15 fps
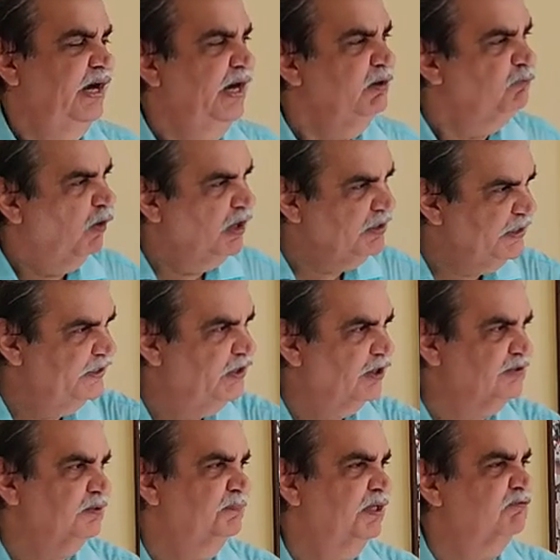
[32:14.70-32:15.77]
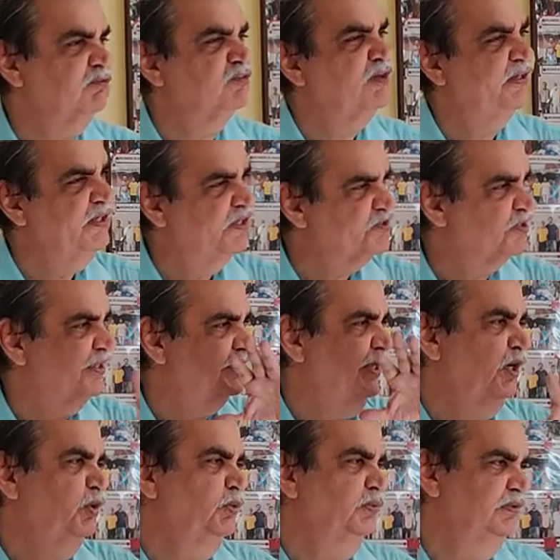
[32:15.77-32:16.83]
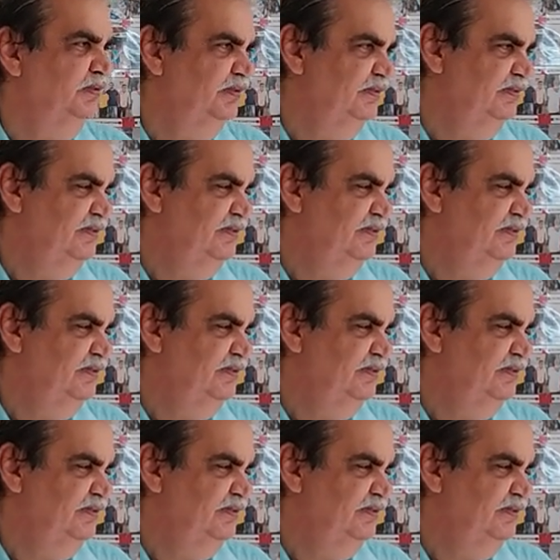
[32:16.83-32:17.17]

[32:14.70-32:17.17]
And what did Dr. Bharat Vatwani and Shraddha do?